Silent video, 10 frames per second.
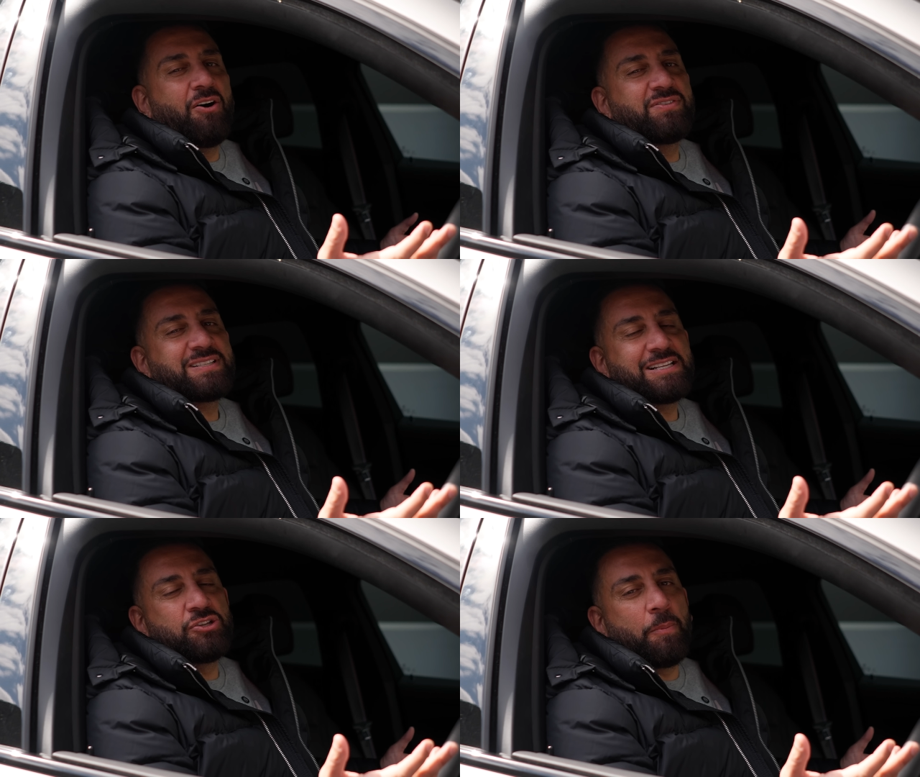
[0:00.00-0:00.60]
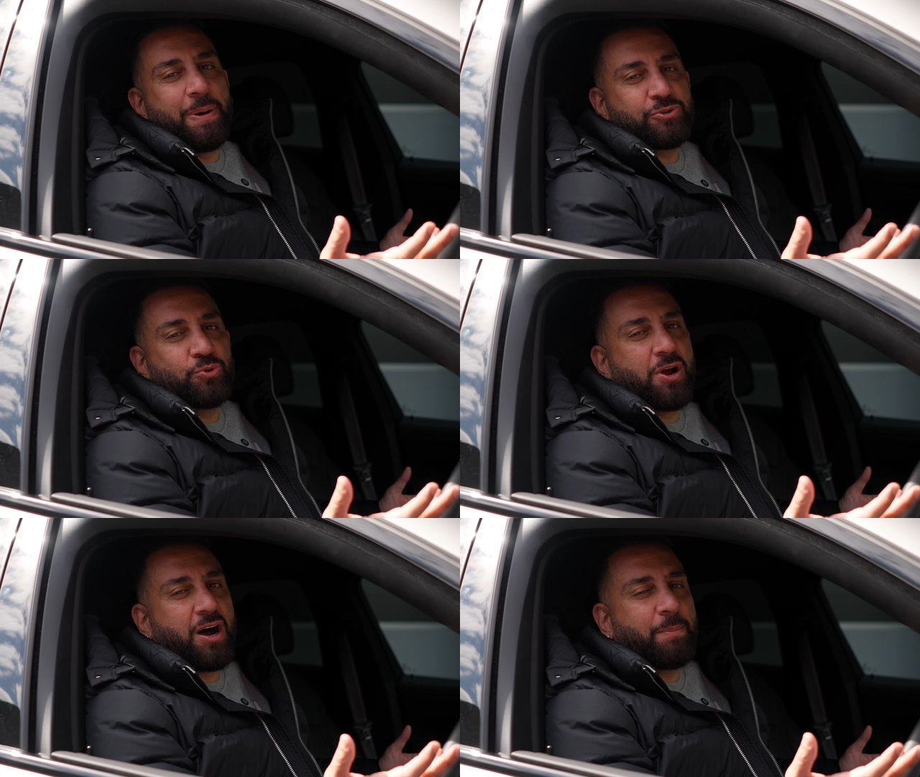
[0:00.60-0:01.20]
Obviously it's not a
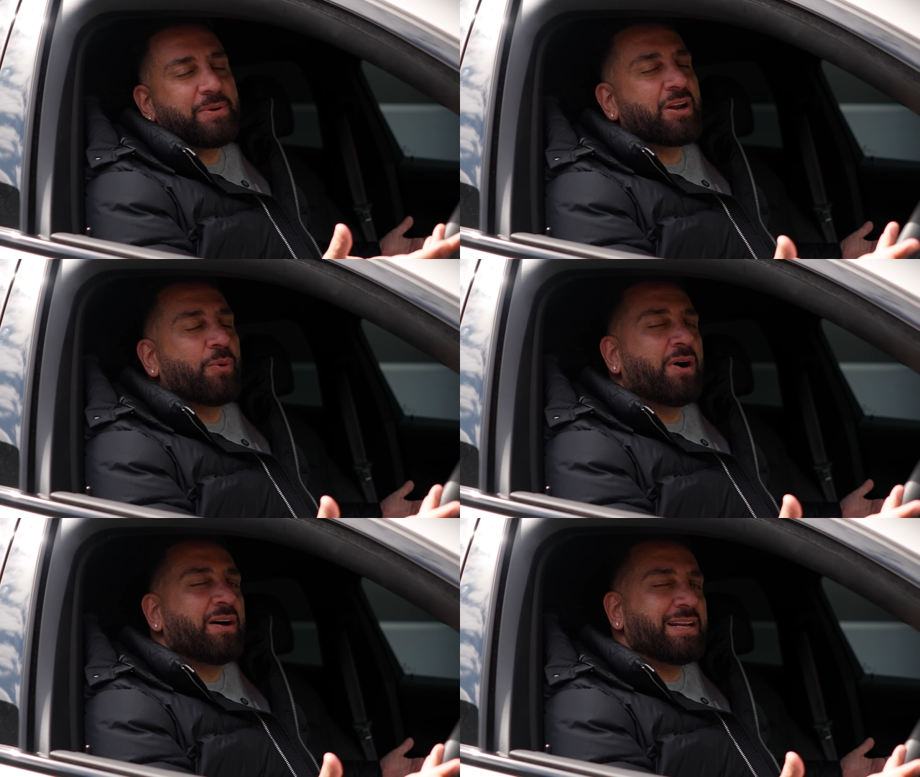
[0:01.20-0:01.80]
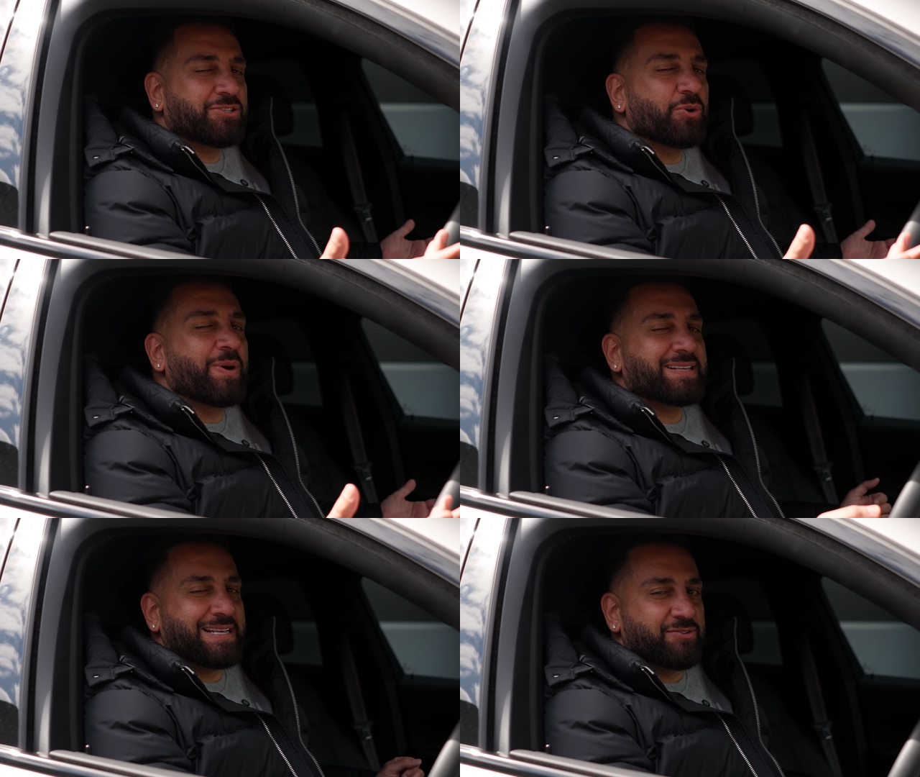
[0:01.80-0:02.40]
petrol car, but you know what? Let's do a
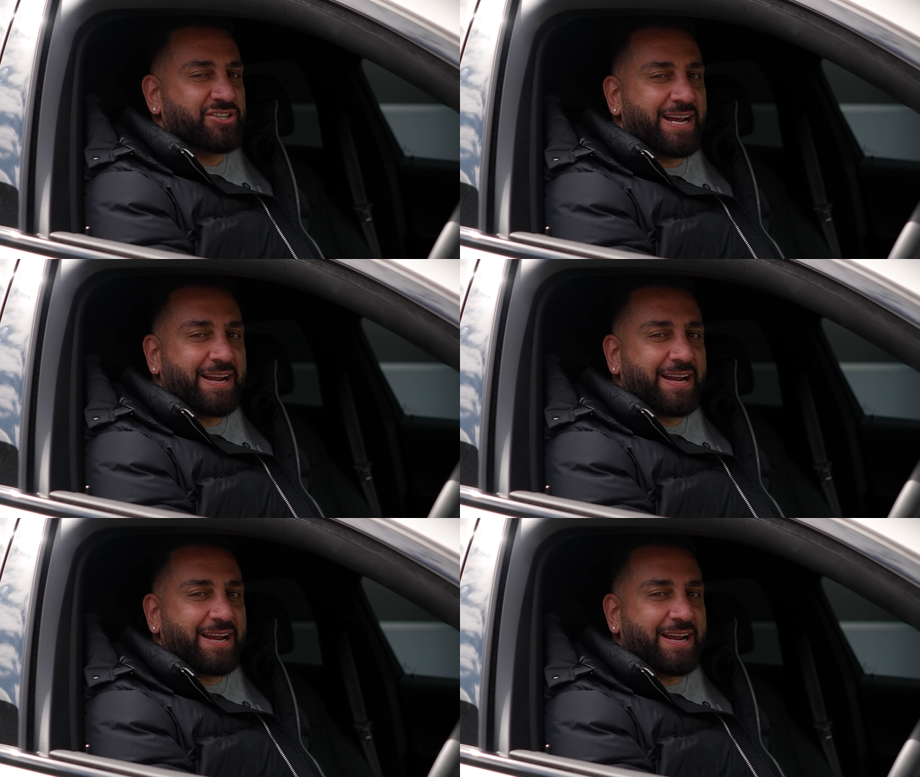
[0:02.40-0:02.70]
quick sound check.